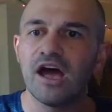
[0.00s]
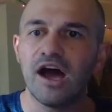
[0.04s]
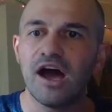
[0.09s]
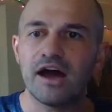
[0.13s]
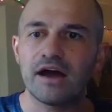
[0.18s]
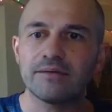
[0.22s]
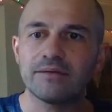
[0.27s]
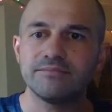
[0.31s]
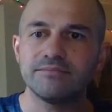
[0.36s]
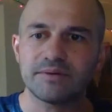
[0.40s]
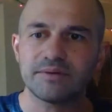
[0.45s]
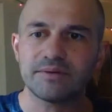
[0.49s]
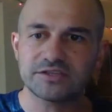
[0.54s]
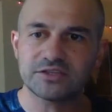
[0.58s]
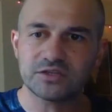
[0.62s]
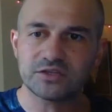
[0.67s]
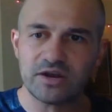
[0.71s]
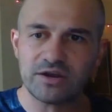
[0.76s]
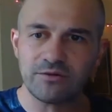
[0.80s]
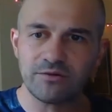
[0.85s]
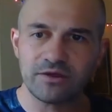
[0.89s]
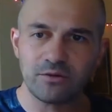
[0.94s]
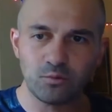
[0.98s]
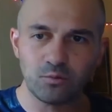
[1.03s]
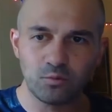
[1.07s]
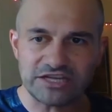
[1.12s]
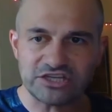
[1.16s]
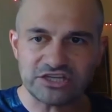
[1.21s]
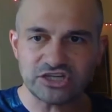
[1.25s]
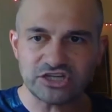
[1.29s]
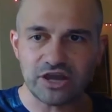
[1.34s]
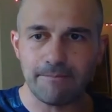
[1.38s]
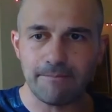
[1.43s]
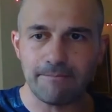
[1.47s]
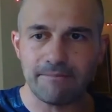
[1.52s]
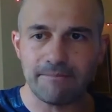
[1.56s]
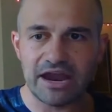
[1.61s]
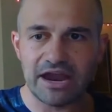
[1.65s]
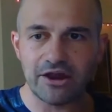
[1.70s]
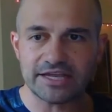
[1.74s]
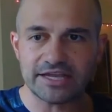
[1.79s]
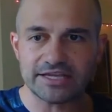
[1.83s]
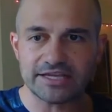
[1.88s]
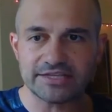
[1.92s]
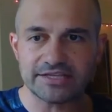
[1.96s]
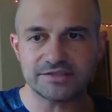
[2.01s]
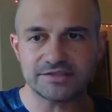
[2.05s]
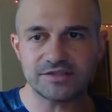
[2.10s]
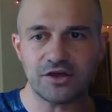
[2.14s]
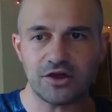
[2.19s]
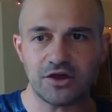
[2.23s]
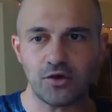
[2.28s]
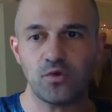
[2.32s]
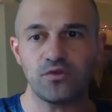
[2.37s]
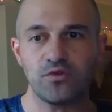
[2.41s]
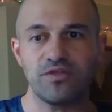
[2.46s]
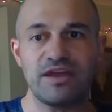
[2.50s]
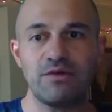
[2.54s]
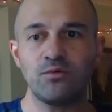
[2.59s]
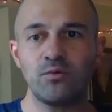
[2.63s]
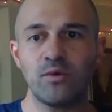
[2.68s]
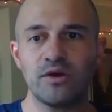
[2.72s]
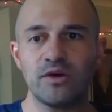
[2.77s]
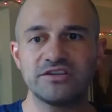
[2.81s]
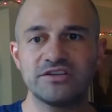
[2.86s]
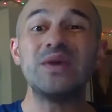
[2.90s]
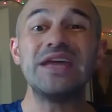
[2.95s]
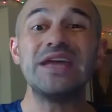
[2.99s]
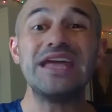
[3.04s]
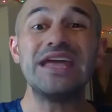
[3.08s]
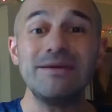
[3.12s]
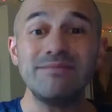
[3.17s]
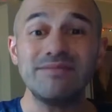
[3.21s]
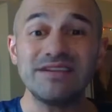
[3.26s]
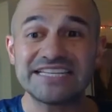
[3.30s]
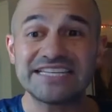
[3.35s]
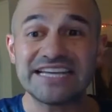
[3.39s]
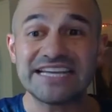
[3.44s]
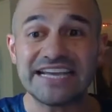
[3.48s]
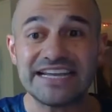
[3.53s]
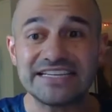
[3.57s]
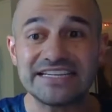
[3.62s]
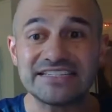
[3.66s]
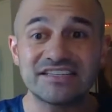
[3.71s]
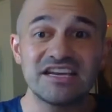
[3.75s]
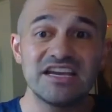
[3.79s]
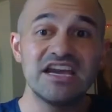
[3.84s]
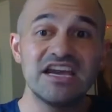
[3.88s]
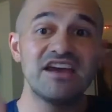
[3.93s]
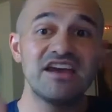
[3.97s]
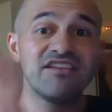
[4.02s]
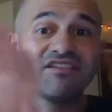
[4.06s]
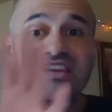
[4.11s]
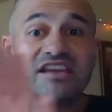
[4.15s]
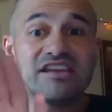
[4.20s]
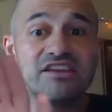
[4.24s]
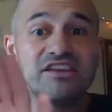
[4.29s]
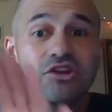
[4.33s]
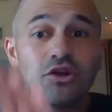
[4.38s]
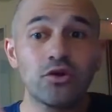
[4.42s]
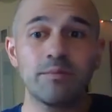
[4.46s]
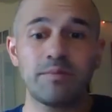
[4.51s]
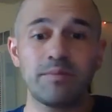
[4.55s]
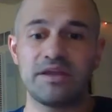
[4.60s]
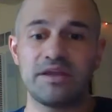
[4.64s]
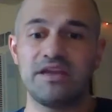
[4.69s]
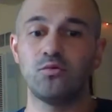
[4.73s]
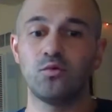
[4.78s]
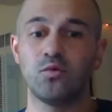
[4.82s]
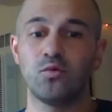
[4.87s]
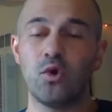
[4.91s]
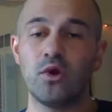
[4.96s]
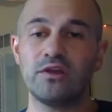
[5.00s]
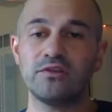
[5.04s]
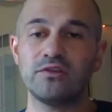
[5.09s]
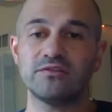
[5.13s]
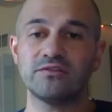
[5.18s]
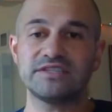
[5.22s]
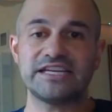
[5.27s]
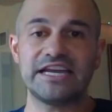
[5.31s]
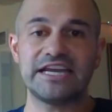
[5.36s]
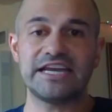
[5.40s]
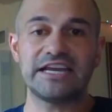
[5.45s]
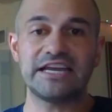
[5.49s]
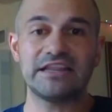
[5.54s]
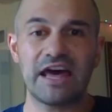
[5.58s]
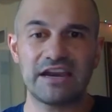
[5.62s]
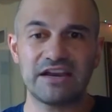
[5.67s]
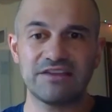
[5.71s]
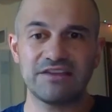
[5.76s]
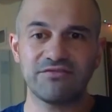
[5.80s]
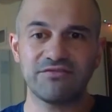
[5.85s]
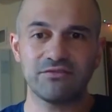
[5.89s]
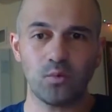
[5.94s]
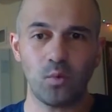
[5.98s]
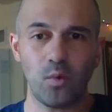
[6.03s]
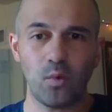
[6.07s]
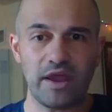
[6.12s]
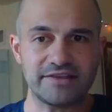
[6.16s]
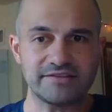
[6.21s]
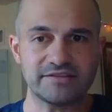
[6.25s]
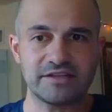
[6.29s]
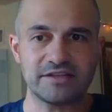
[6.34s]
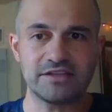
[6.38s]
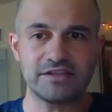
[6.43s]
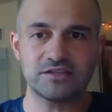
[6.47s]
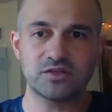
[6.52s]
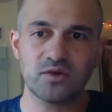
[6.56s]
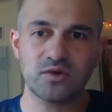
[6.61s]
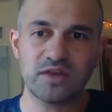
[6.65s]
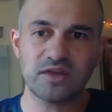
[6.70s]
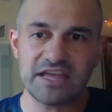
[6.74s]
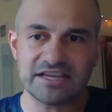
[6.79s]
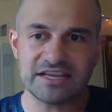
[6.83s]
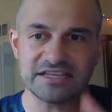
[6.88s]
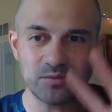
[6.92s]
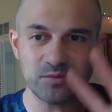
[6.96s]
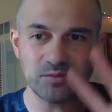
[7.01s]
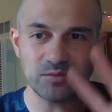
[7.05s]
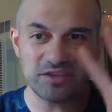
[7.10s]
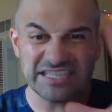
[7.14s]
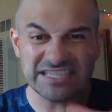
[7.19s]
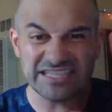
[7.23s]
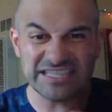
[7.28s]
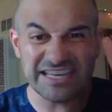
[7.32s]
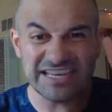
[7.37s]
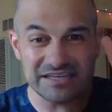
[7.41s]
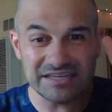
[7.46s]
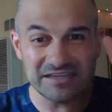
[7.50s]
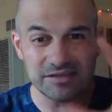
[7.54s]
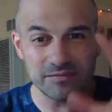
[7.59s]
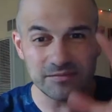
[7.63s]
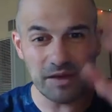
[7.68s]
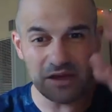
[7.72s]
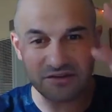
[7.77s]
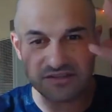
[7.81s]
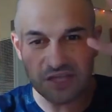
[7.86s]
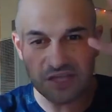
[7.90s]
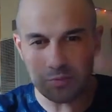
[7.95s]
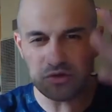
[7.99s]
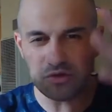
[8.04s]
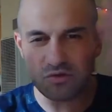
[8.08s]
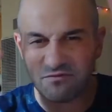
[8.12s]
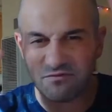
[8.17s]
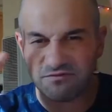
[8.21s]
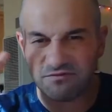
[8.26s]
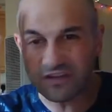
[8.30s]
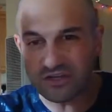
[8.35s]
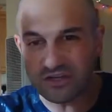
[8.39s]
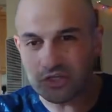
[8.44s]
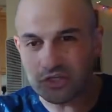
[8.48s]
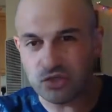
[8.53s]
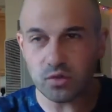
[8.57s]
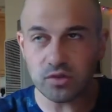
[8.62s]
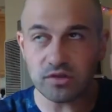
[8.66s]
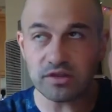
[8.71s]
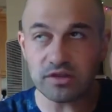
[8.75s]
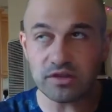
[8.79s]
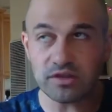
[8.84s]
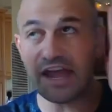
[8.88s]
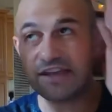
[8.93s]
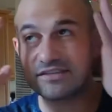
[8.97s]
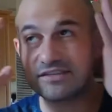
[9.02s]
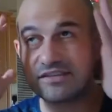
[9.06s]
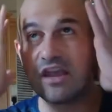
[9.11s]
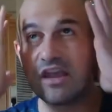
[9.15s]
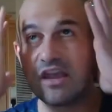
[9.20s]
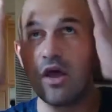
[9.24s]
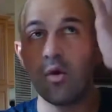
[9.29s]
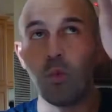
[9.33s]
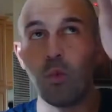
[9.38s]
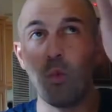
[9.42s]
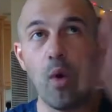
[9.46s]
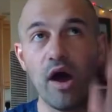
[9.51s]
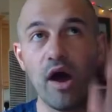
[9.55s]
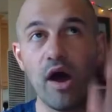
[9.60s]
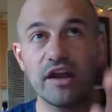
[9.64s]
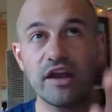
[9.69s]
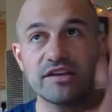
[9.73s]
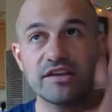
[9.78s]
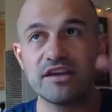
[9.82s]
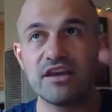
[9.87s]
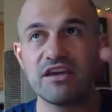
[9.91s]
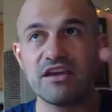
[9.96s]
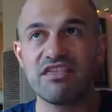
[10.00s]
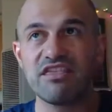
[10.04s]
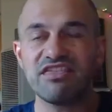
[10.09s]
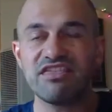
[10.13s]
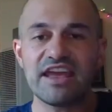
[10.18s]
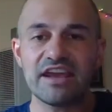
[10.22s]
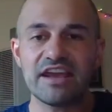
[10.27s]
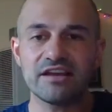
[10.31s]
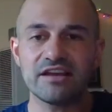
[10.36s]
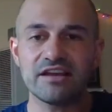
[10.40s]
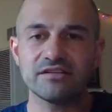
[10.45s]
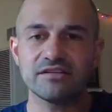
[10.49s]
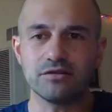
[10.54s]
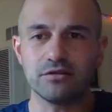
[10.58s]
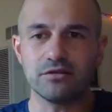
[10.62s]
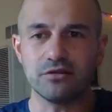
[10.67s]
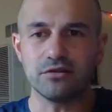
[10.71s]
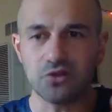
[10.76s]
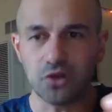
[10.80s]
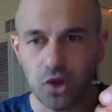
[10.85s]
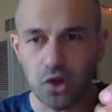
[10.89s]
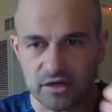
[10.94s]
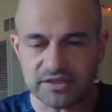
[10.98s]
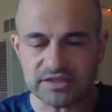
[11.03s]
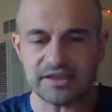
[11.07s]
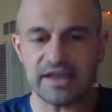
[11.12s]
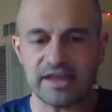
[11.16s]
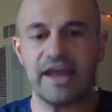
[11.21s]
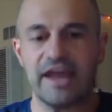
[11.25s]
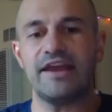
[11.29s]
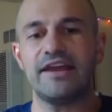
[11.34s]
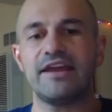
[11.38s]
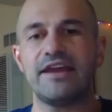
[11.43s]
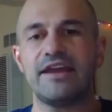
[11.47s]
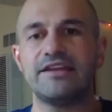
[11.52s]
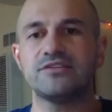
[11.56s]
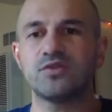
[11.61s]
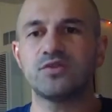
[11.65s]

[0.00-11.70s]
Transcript: But so anyway, rich Americans, though, they would want to imitate the European royalty in a lot of different ways. And so again, that's what this lesson is about. It's helping you visualize what things looked like.